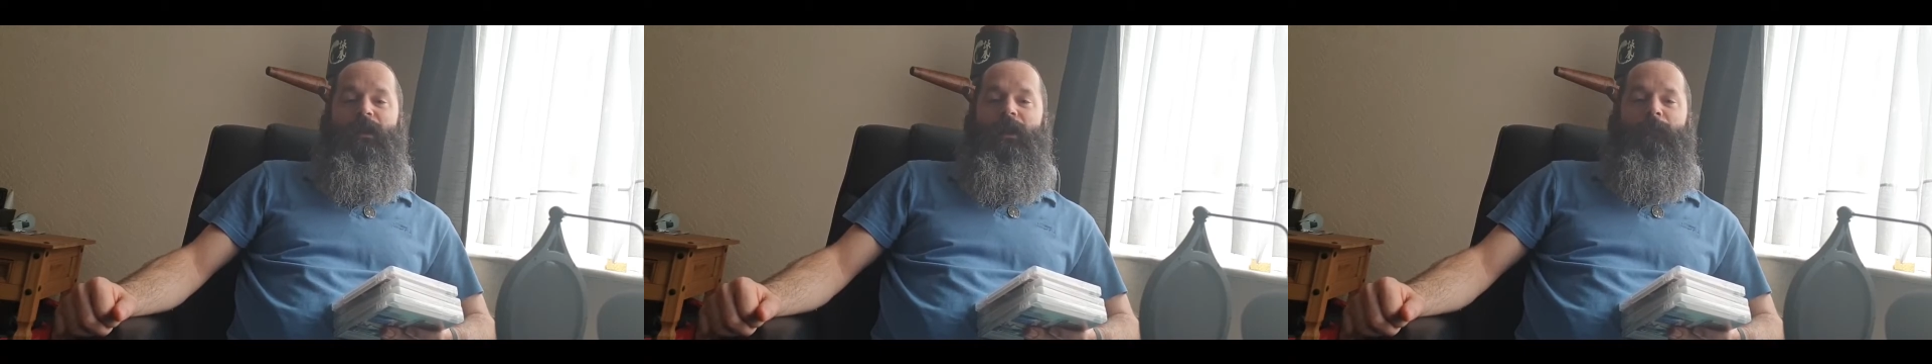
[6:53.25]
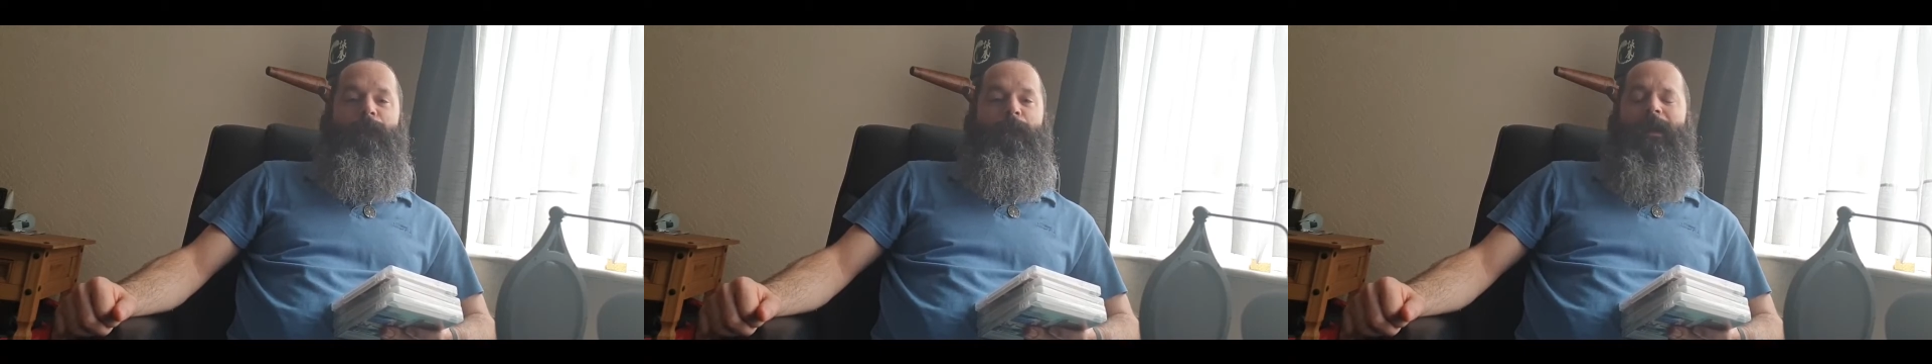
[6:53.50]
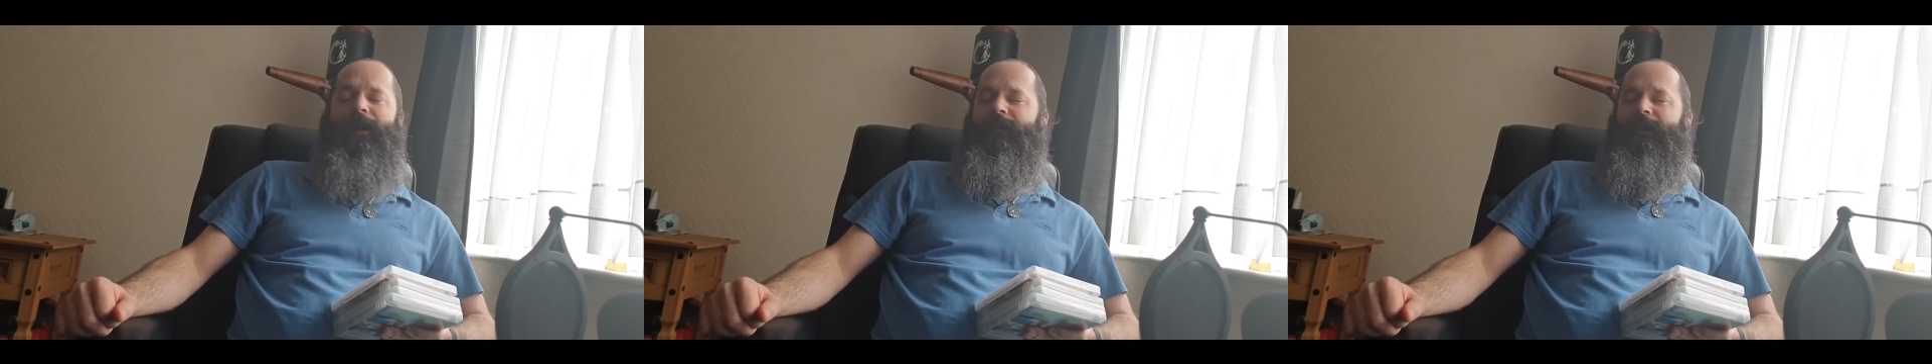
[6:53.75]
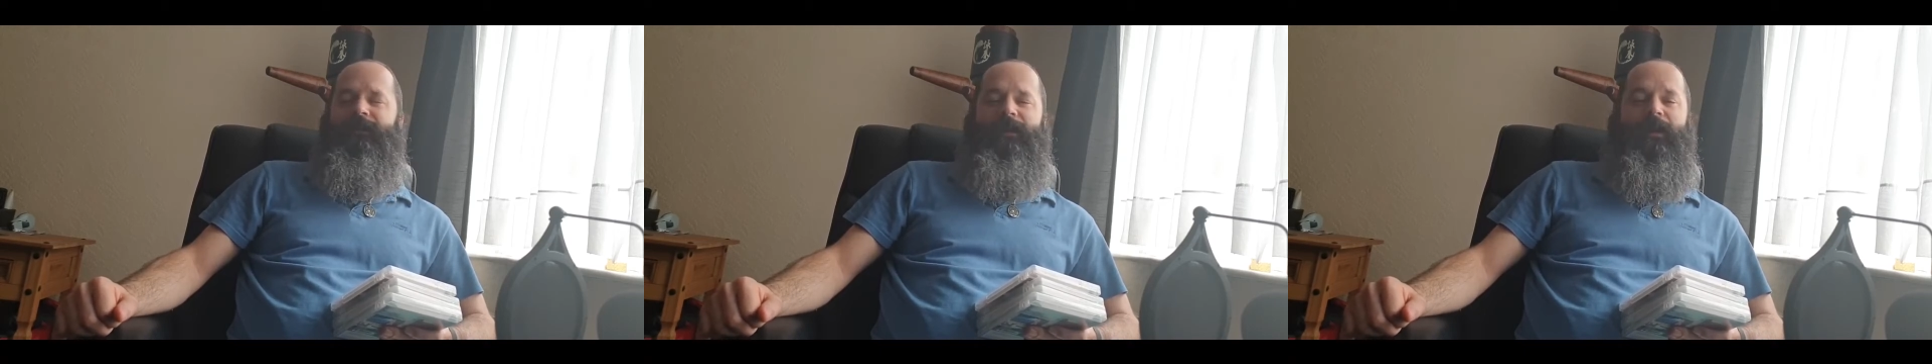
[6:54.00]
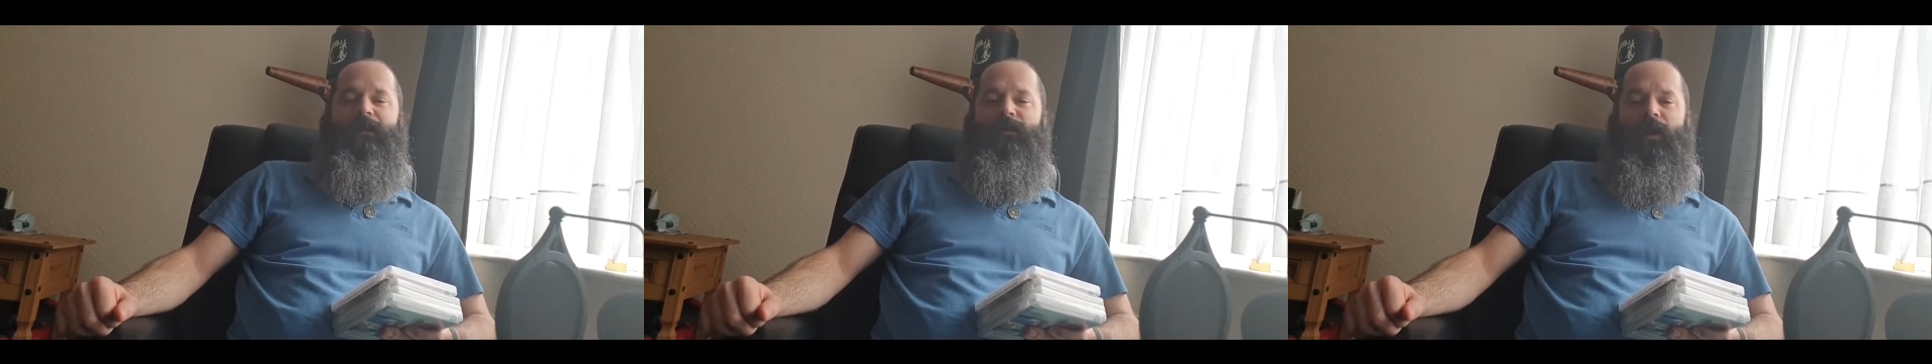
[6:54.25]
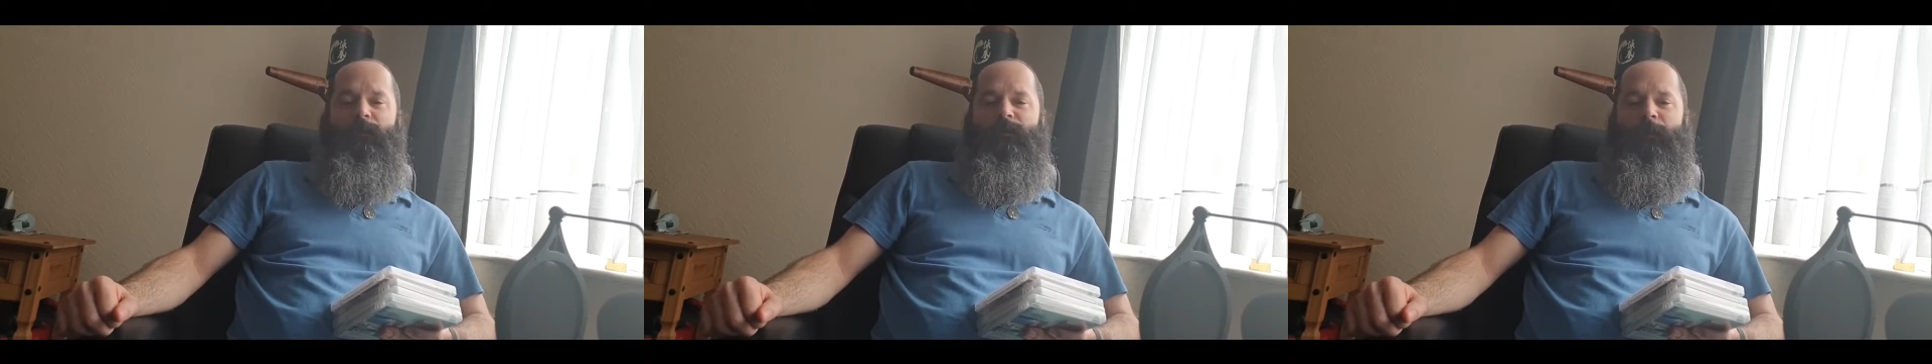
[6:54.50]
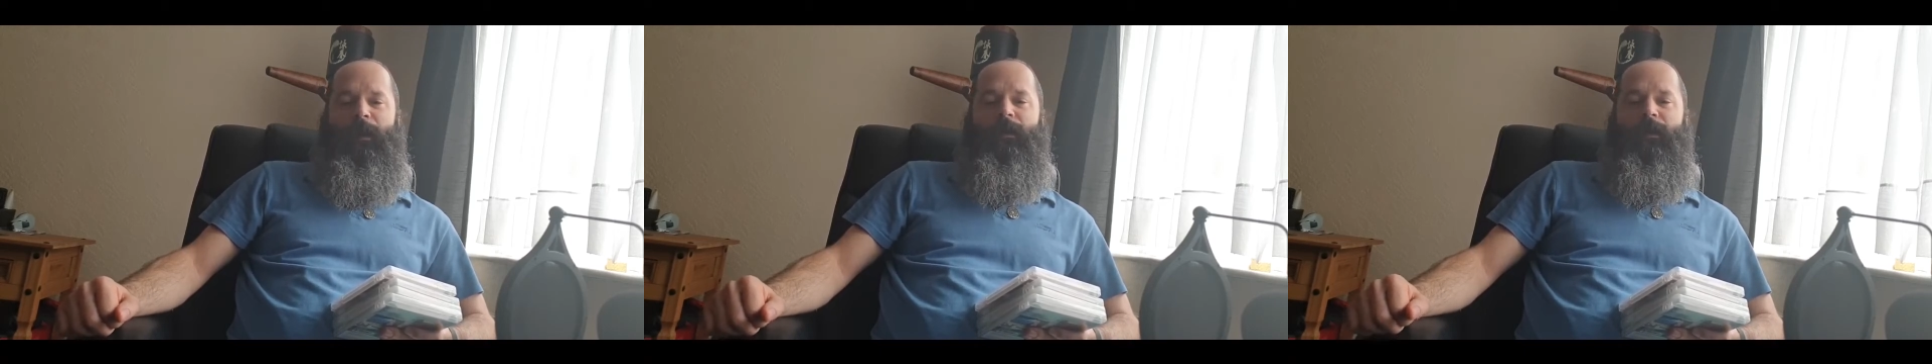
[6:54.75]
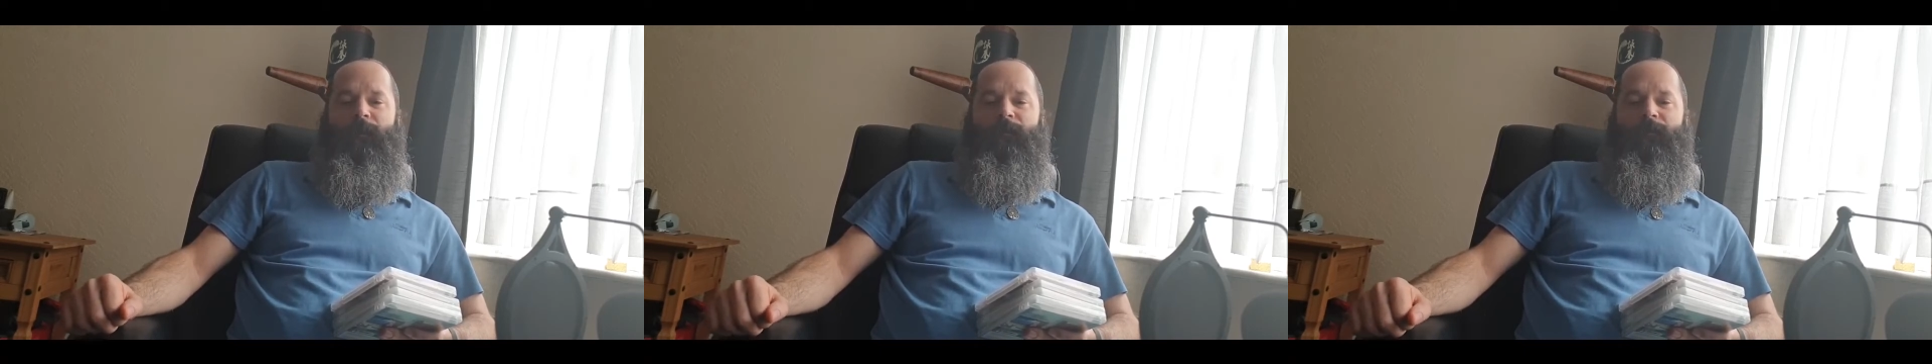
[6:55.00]
it makes it ten times
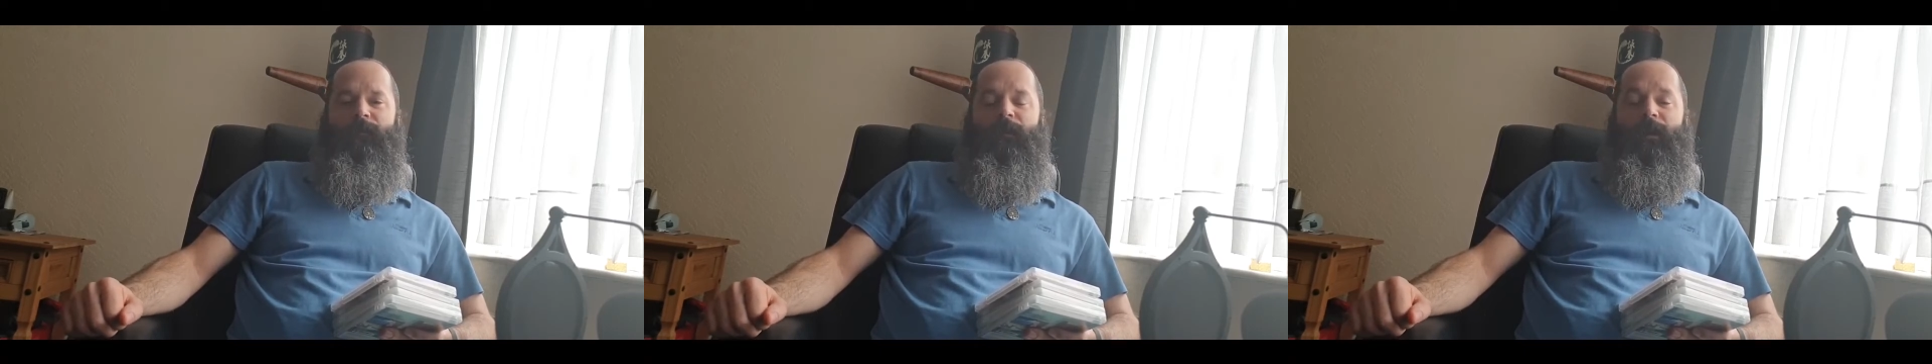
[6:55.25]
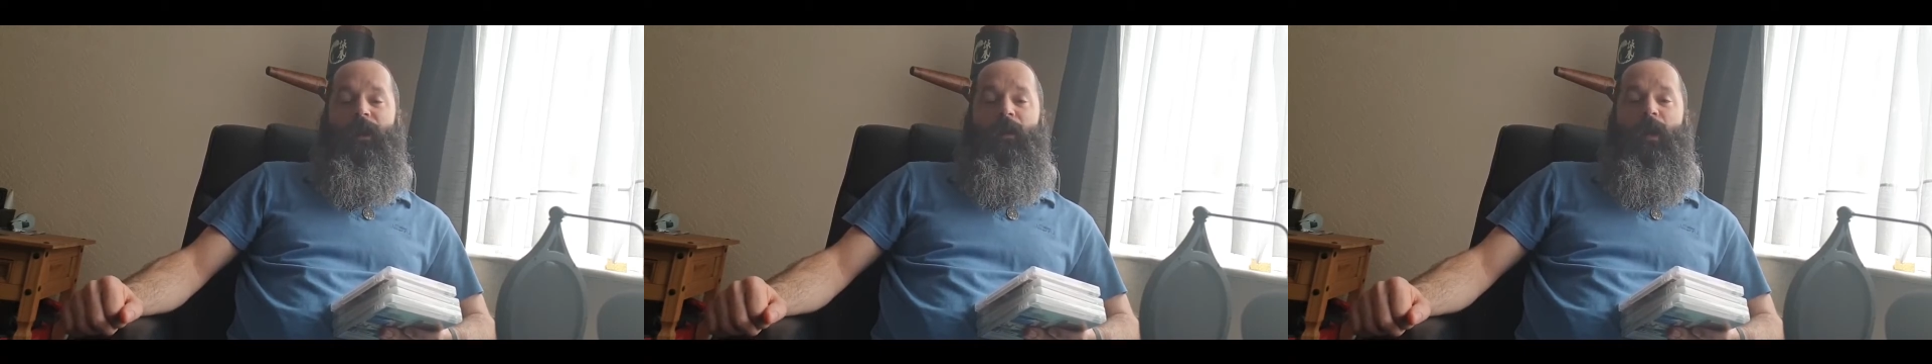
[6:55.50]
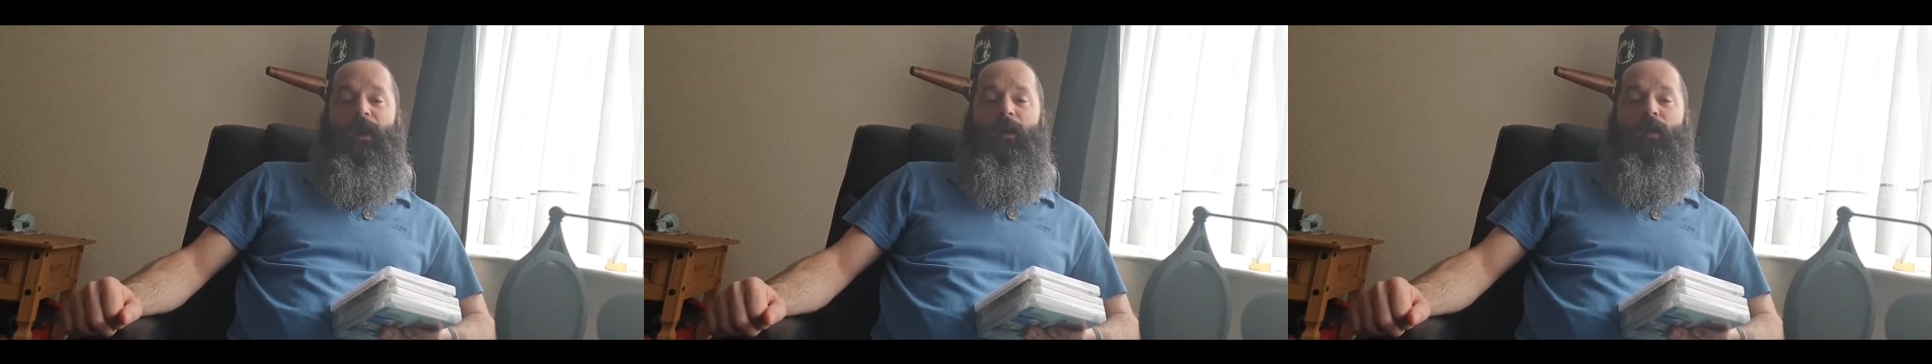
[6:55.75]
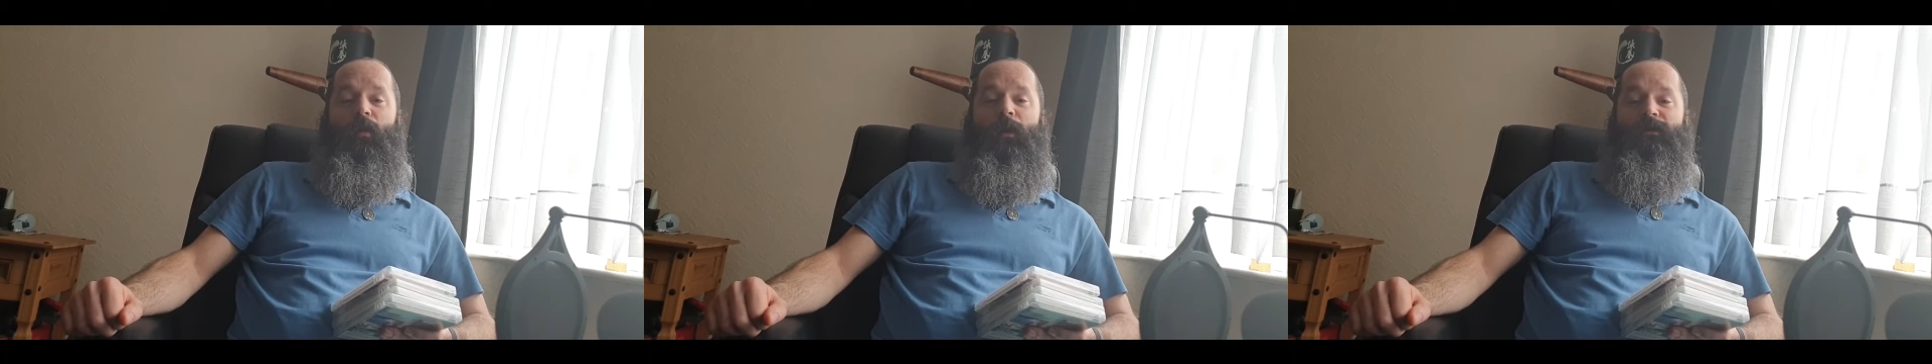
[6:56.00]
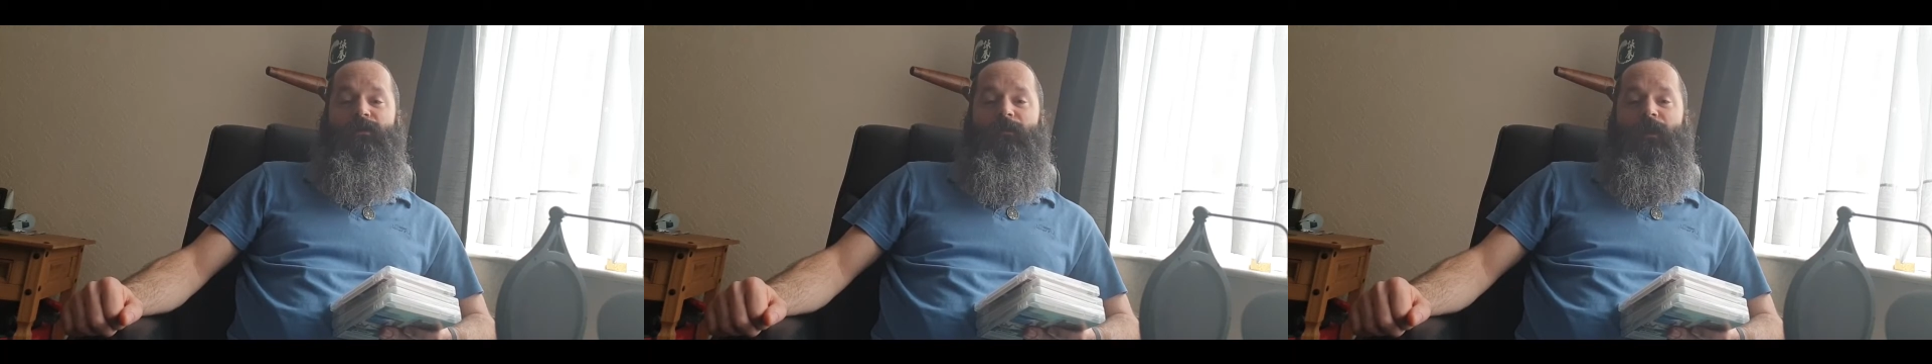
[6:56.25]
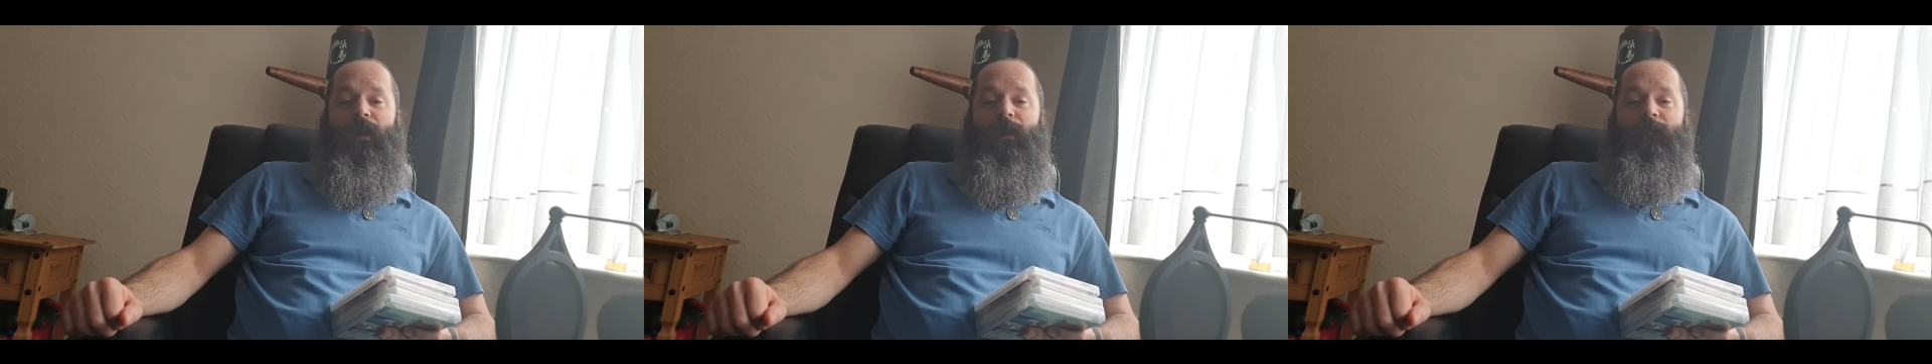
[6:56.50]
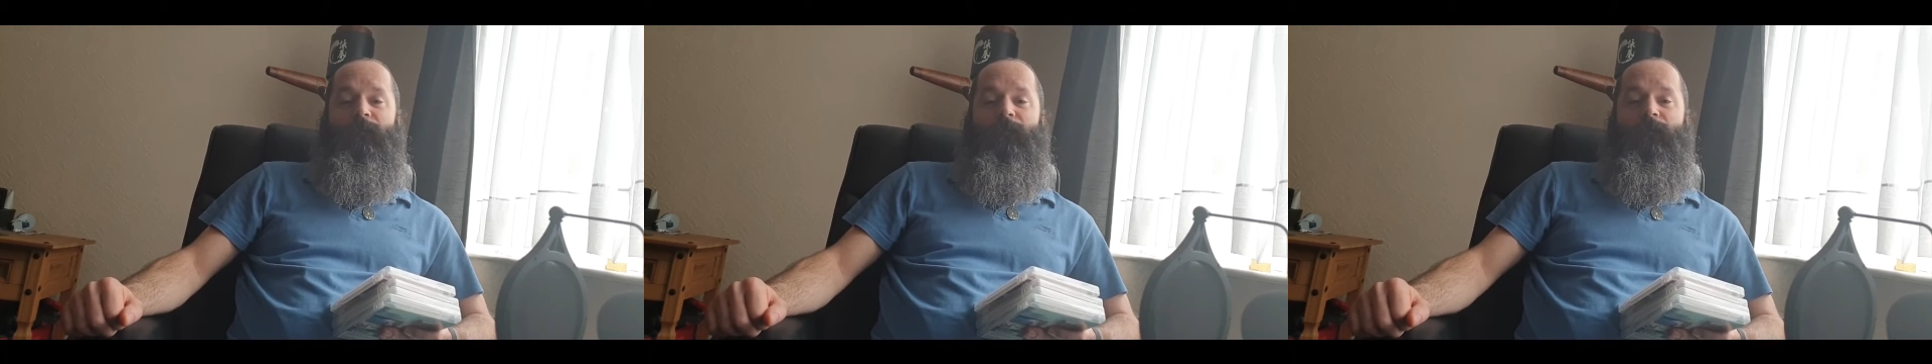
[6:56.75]
better. And I'll and I'll always love that.